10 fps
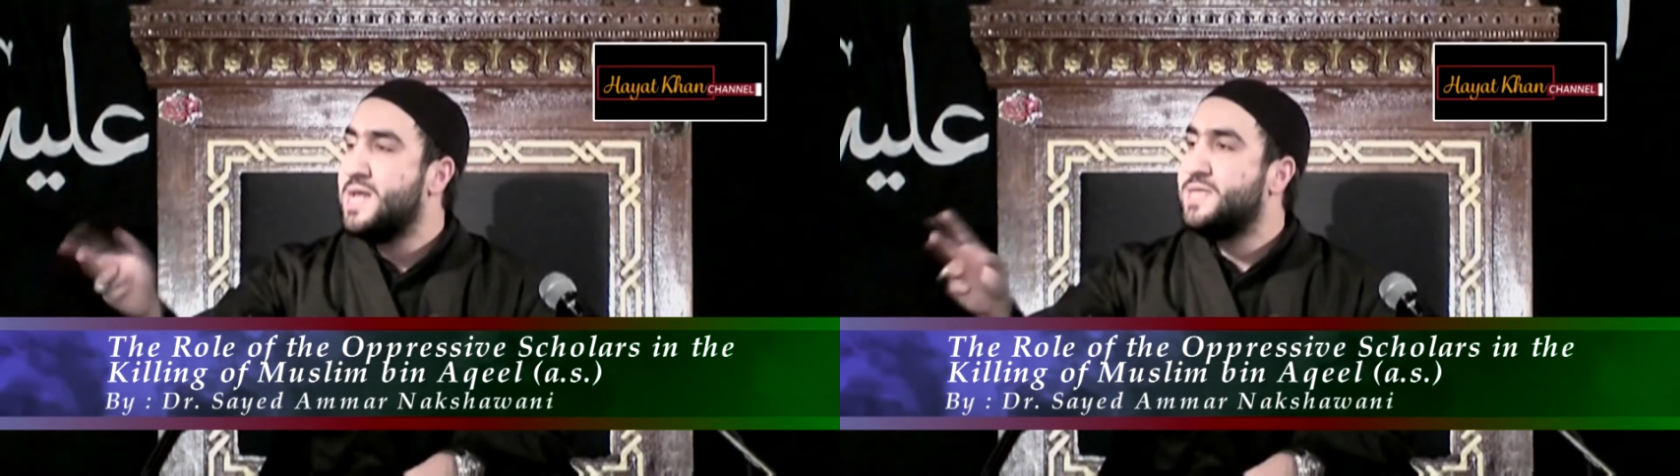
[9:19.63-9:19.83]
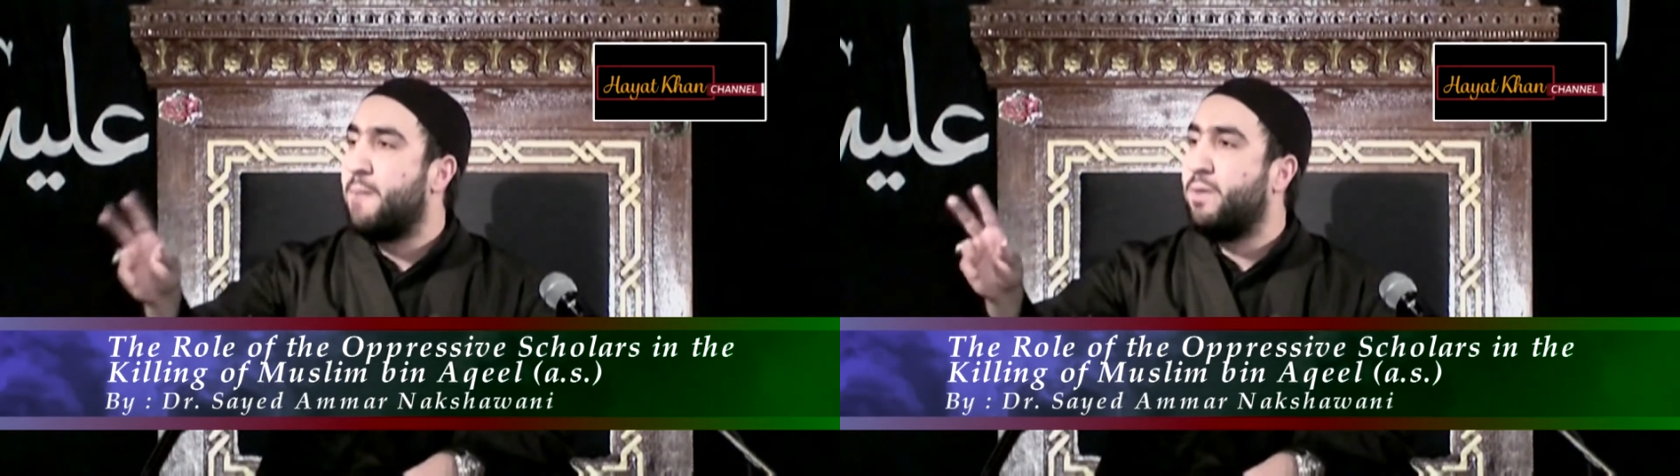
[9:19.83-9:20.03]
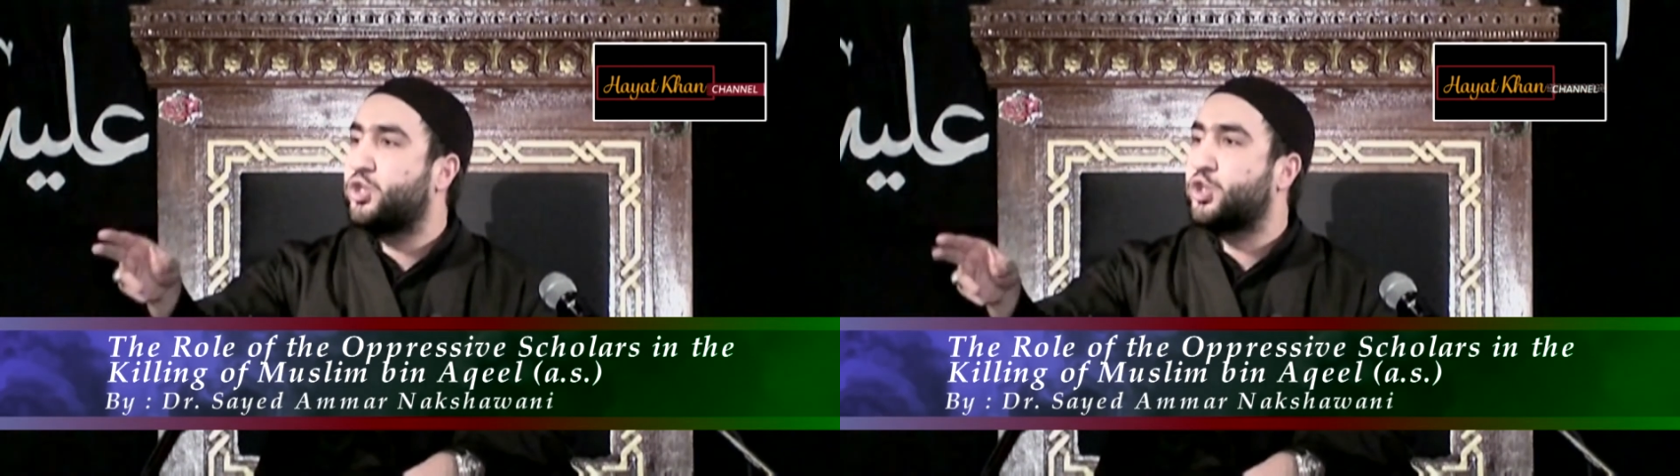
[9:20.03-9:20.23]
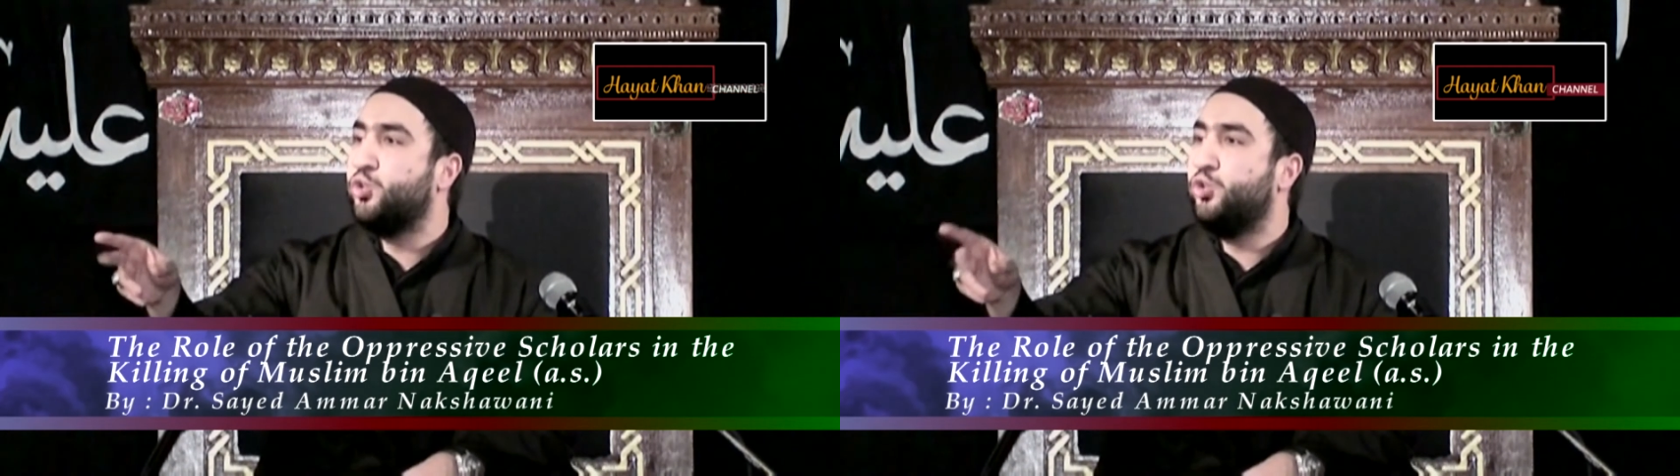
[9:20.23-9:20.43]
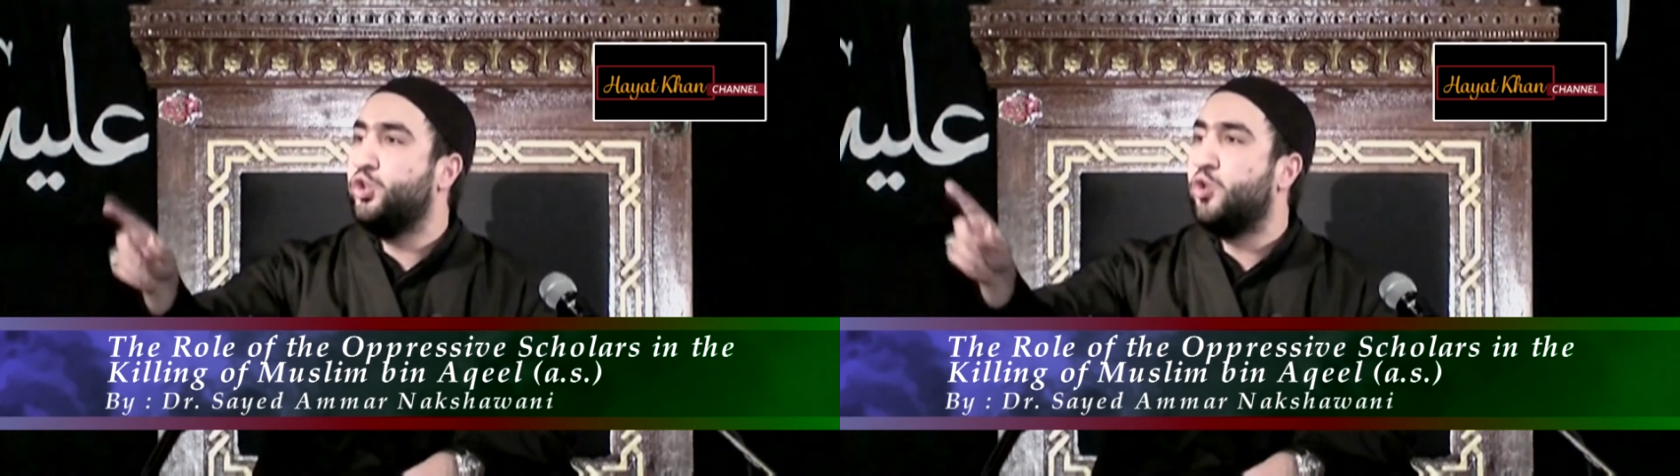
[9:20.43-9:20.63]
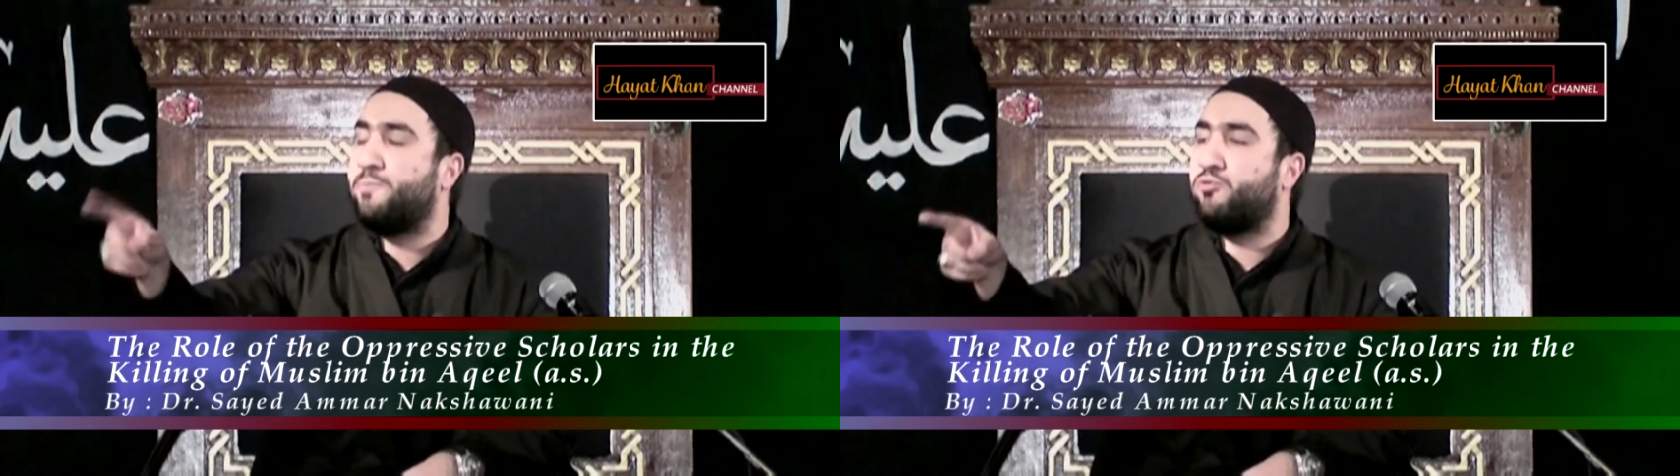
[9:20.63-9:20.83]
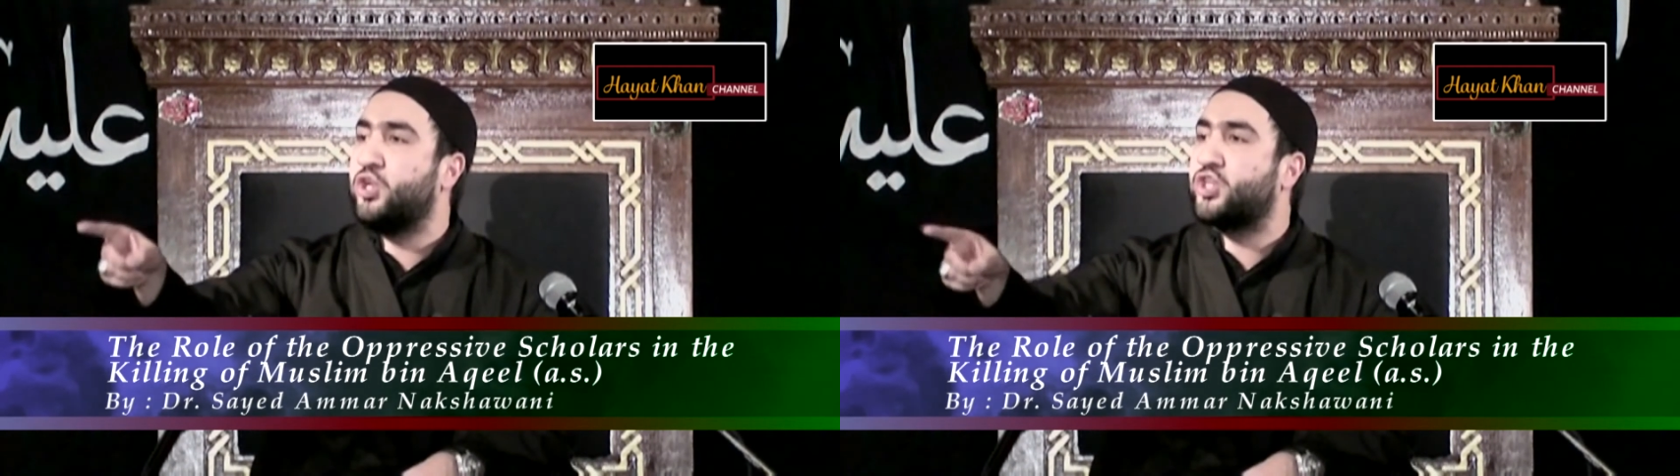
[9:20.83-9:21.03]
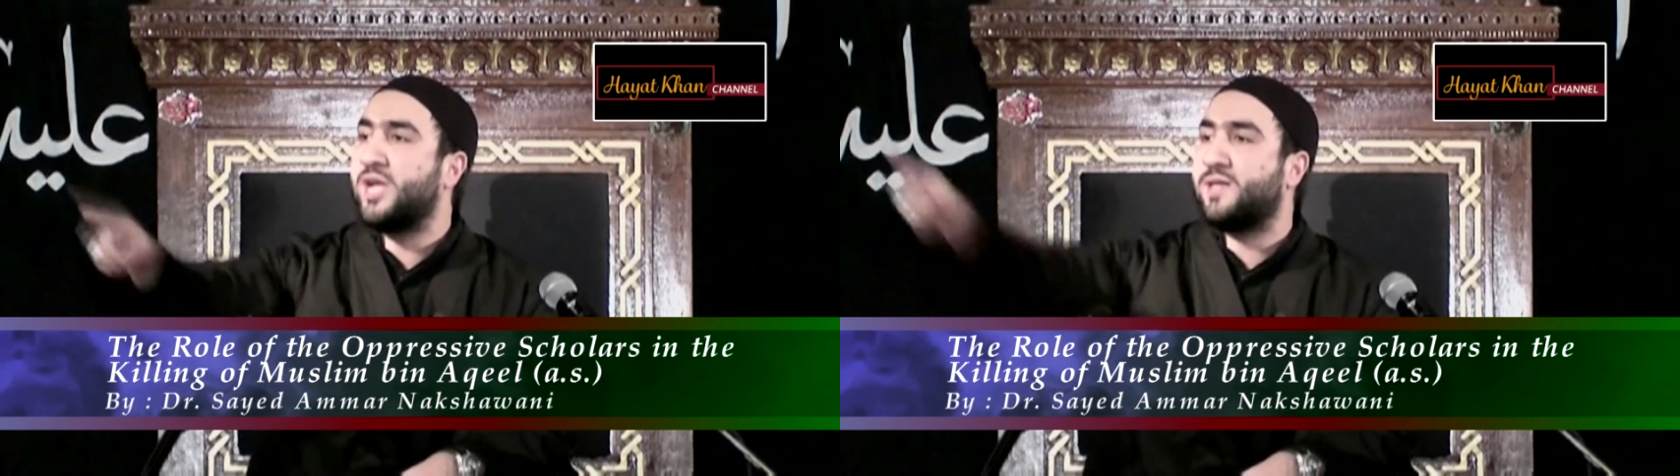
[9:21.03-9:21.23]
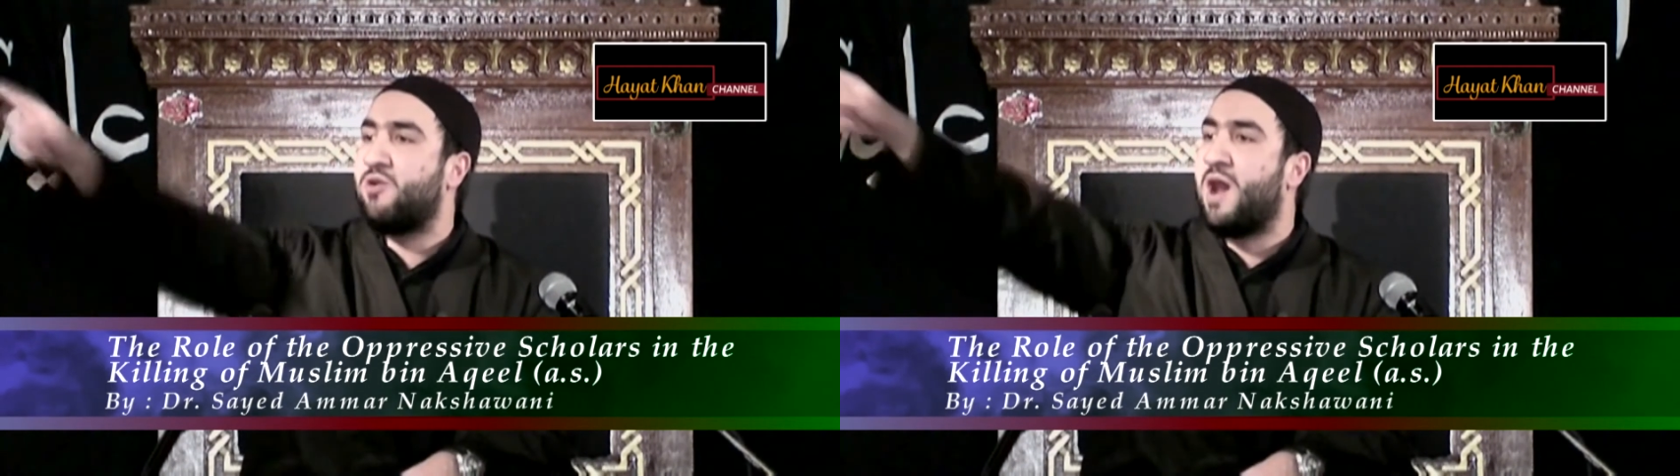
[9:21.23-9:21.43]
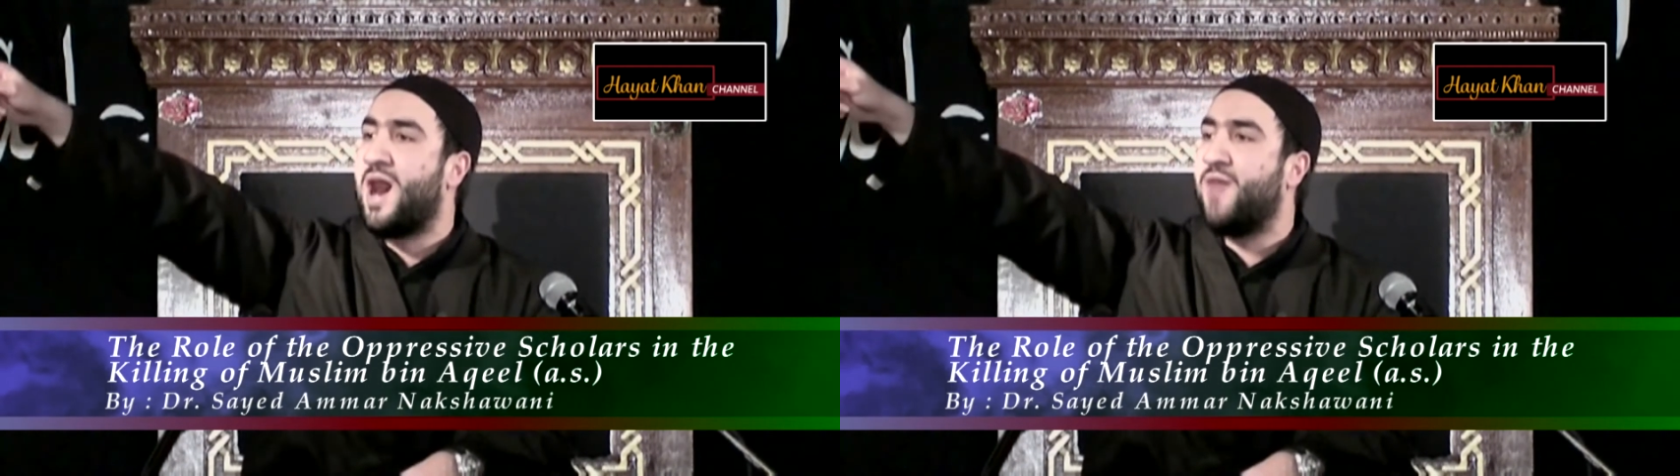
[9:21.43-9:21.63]
Number two, you appreciate
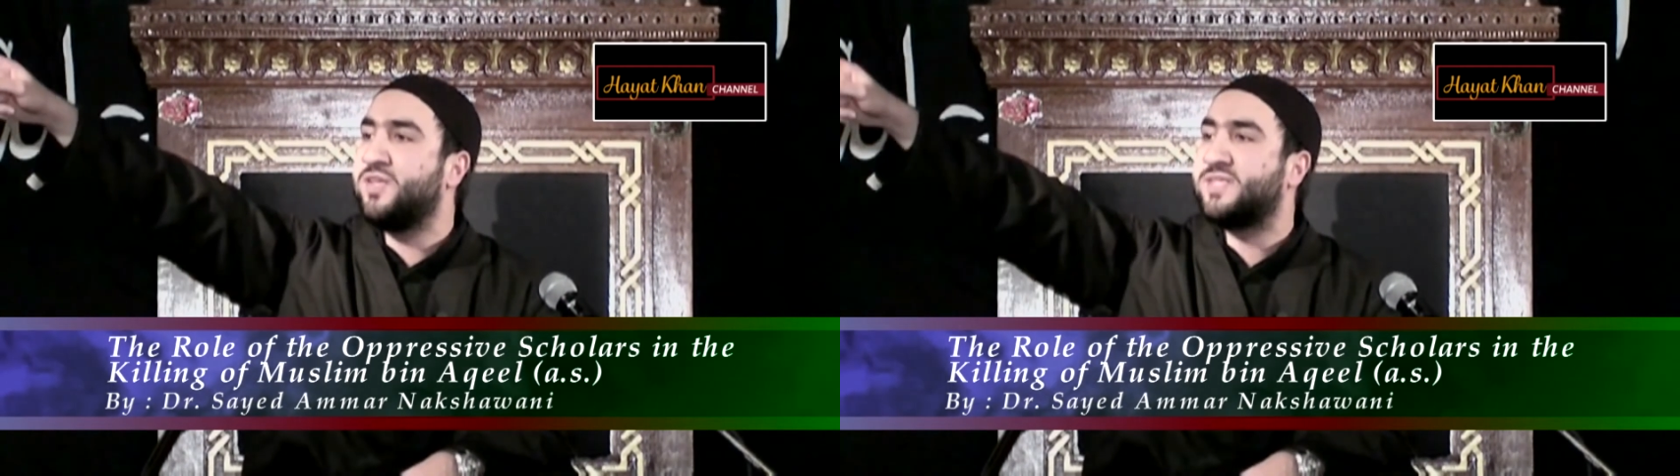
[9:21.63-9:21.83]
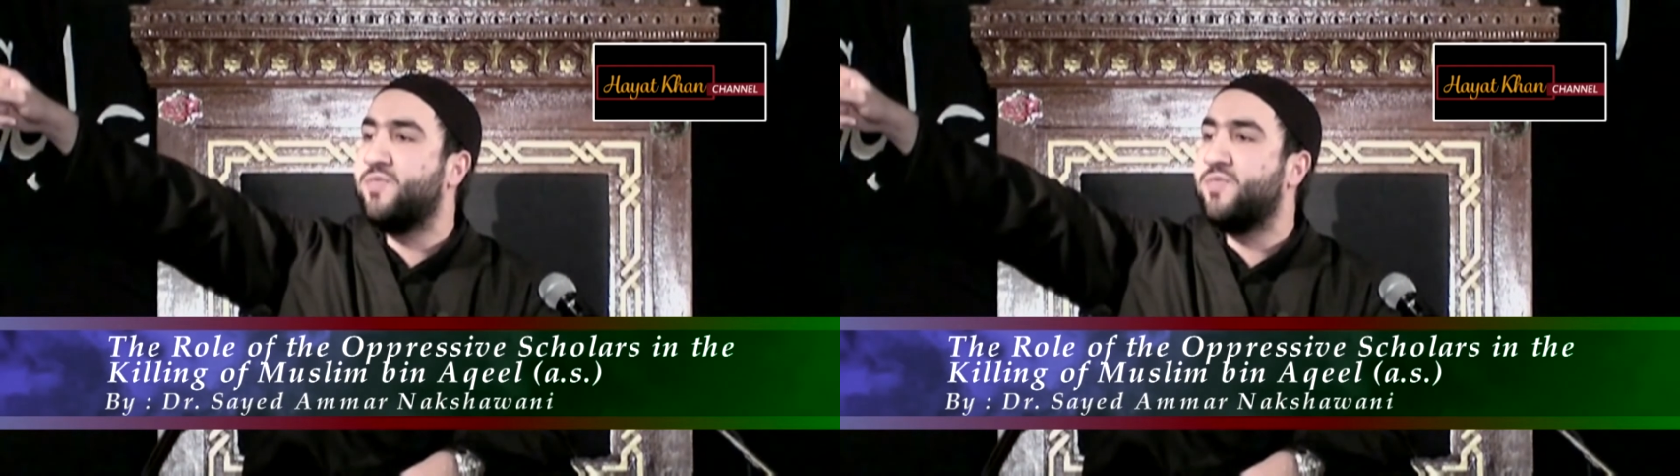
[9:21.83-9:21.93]
there are others